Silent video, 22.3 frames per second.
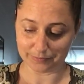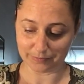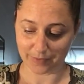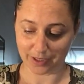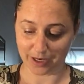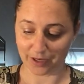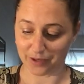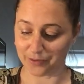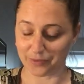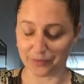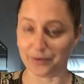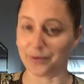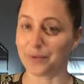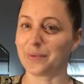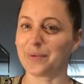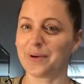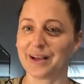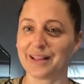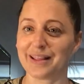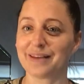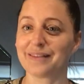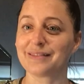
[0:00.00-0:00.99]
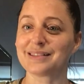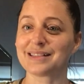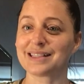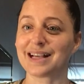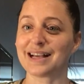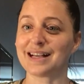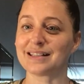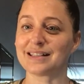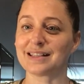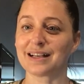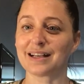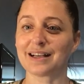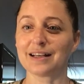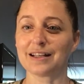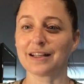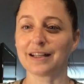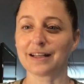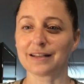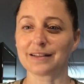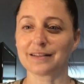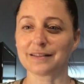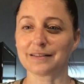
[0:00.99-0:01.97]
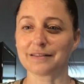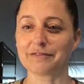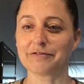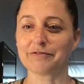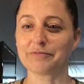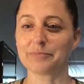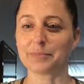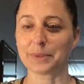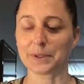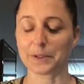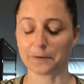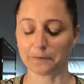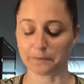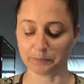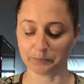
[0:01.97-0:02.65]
I don't know why that was as a collective, but